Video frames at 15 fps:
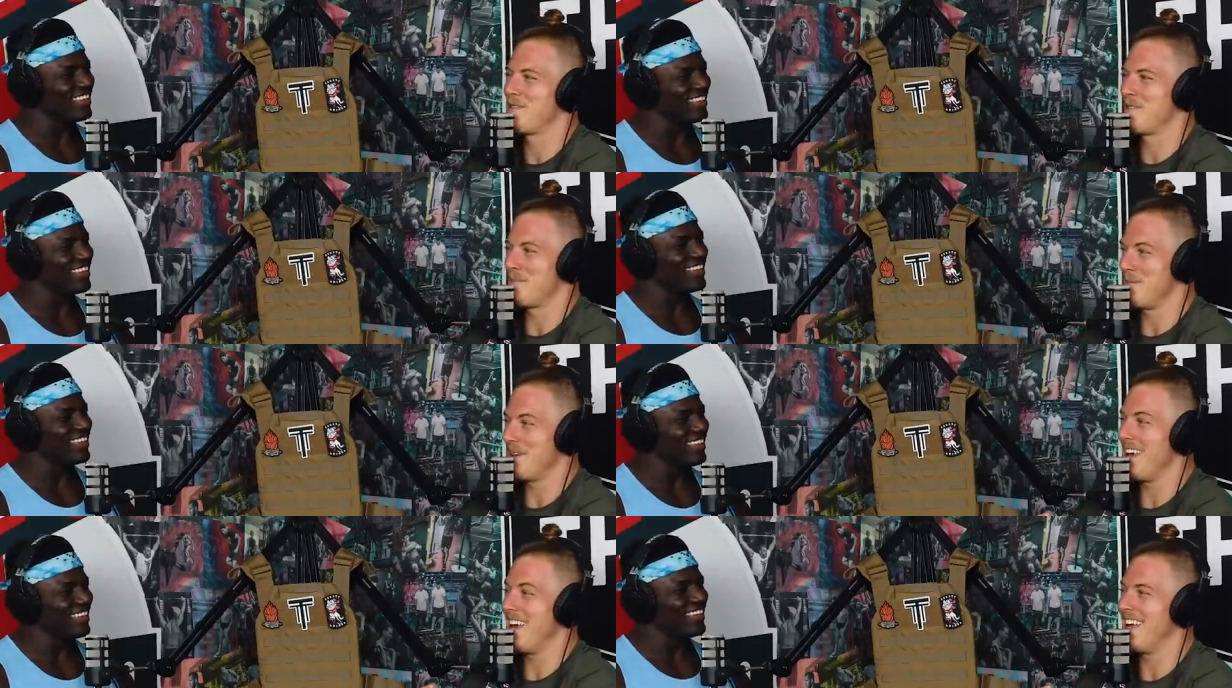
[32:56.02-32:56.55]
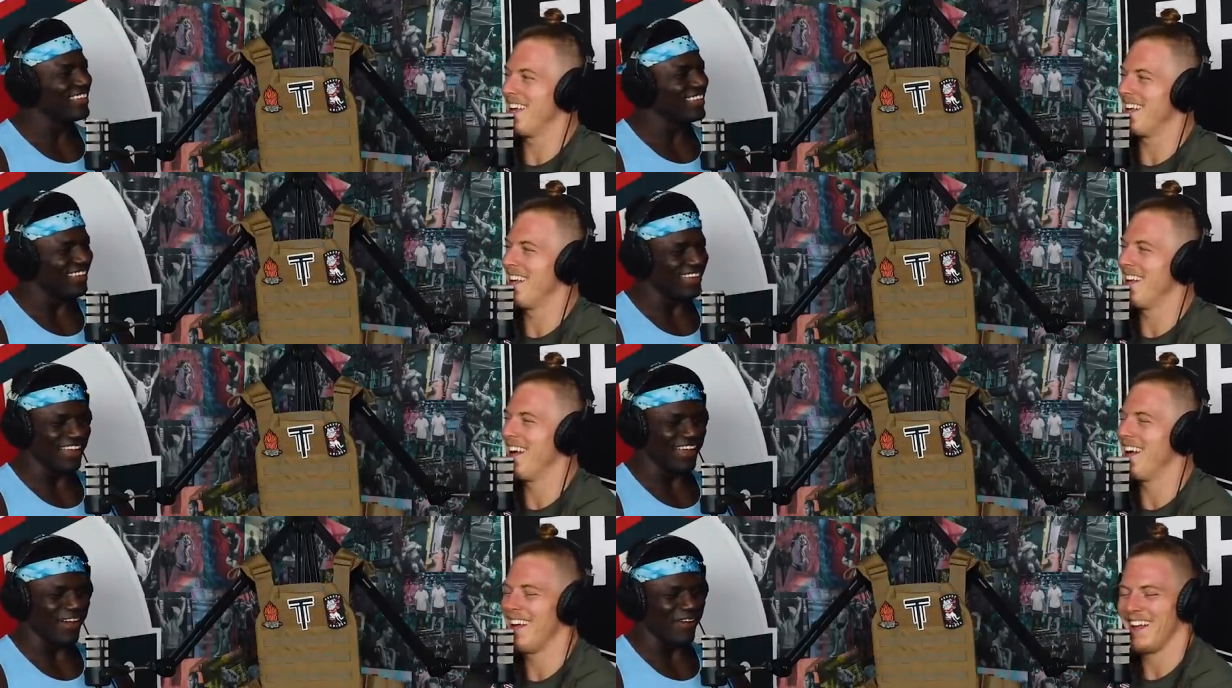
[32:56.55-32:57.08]
Speaker 1: For me.
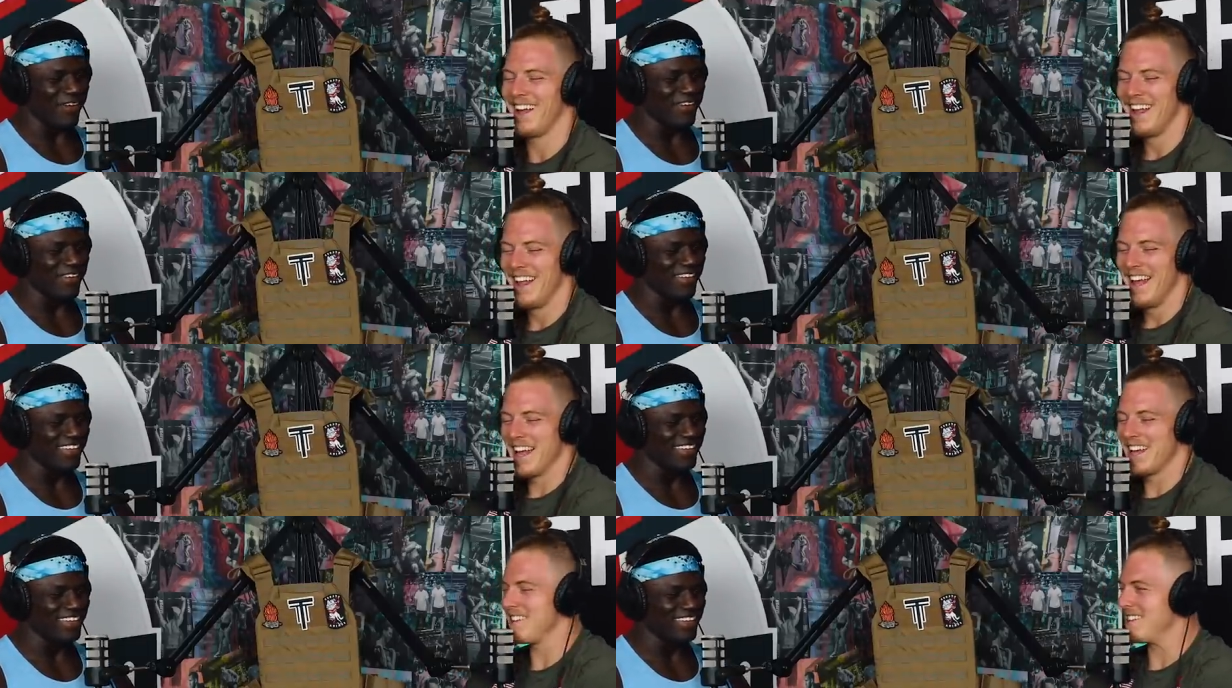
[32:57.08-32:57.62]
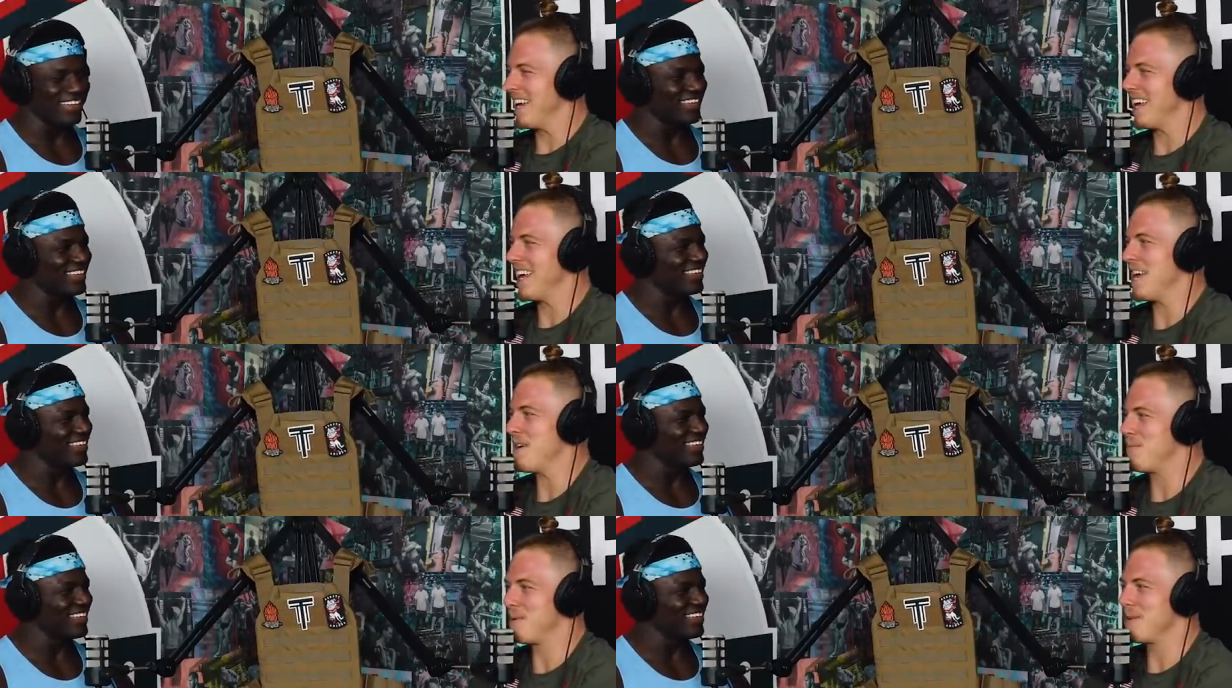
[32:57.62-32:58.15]
Oh, because I
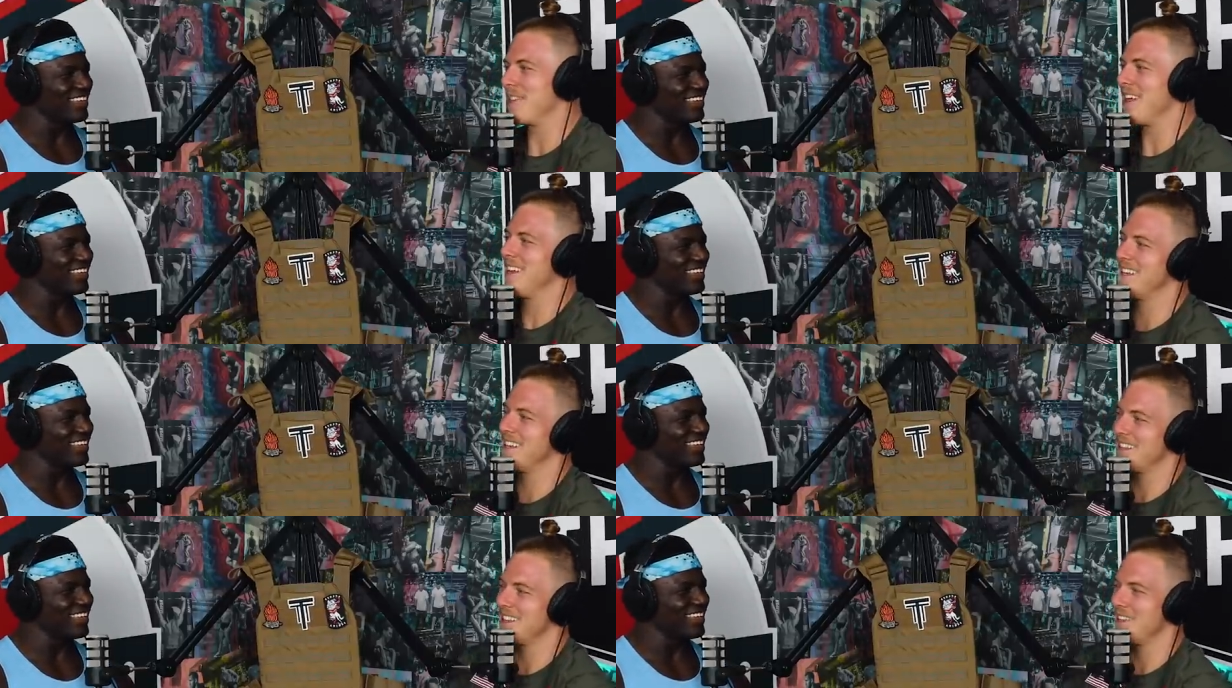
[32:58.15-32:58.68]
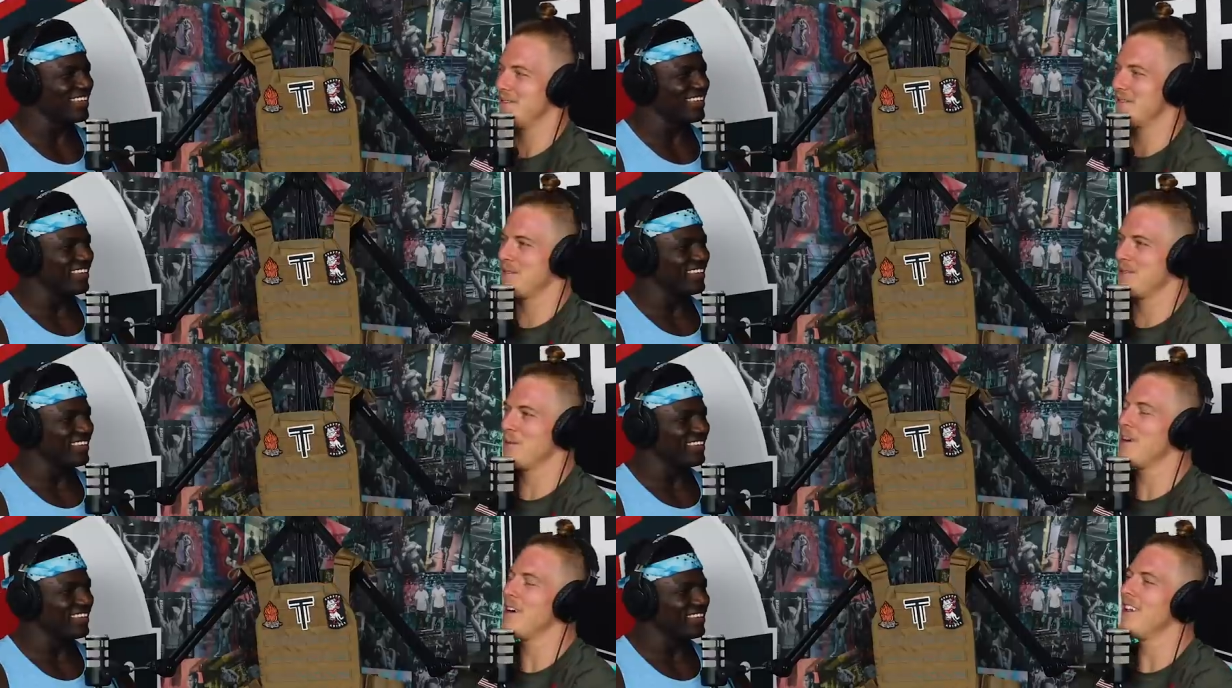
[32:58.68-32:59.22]
can't pull that deadlift.
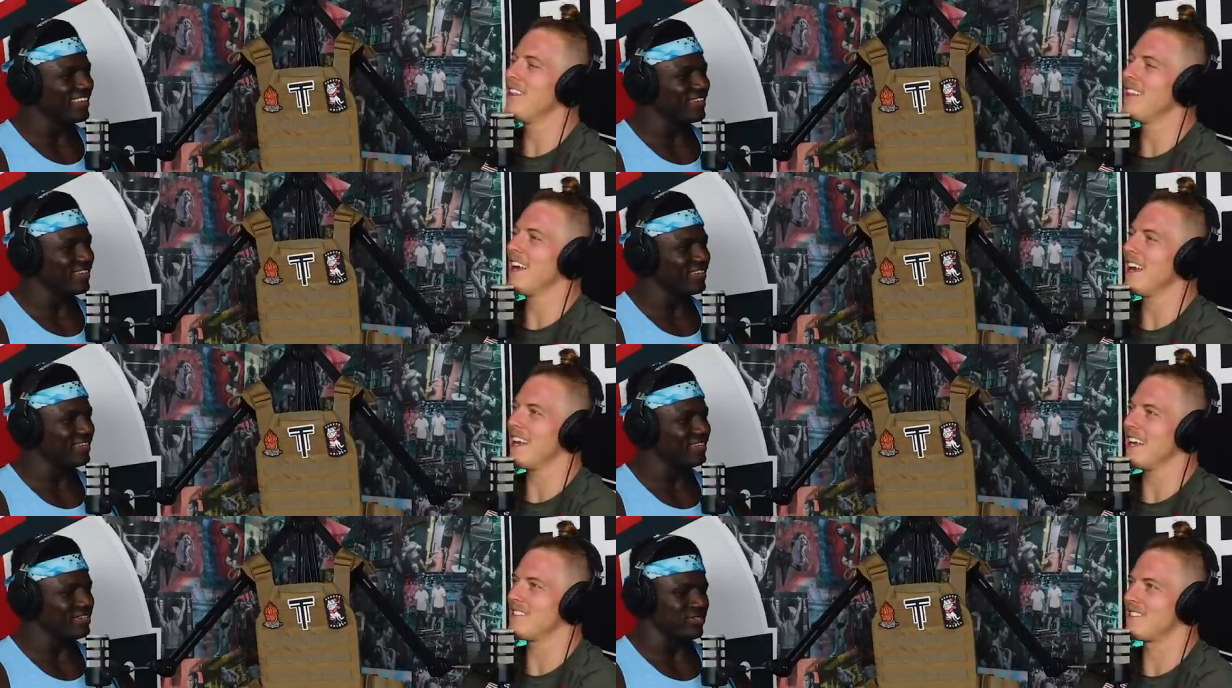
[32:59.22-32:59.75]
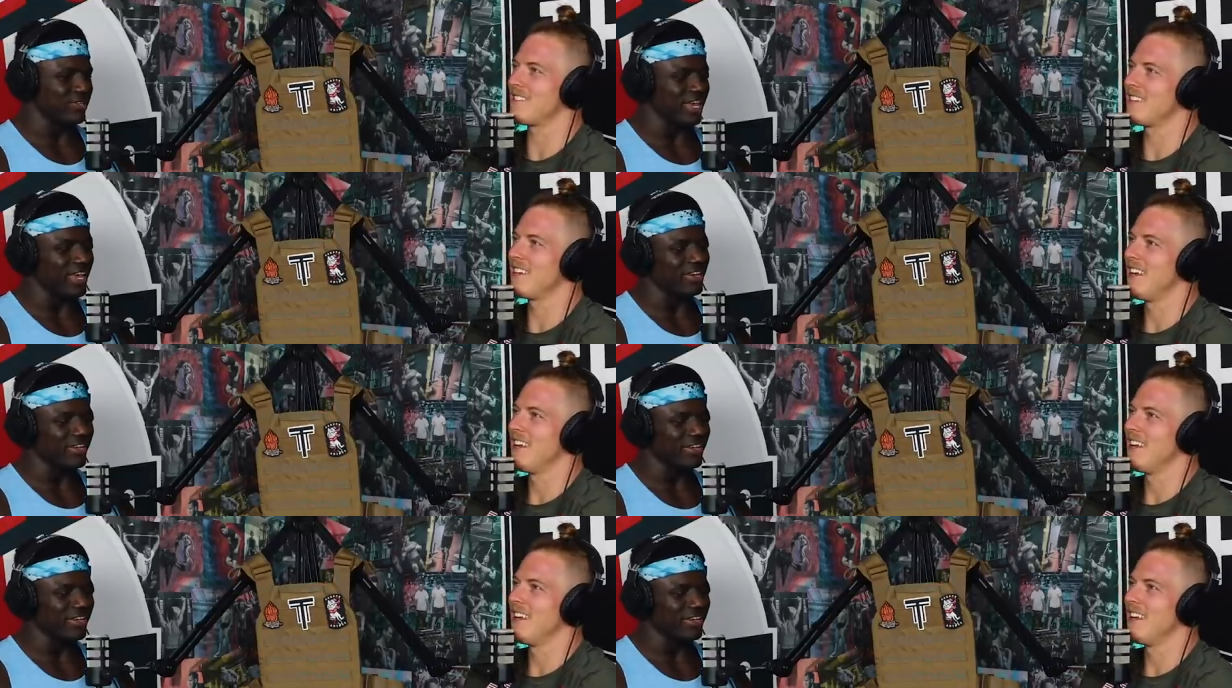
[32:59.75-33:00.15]
Well, I guess.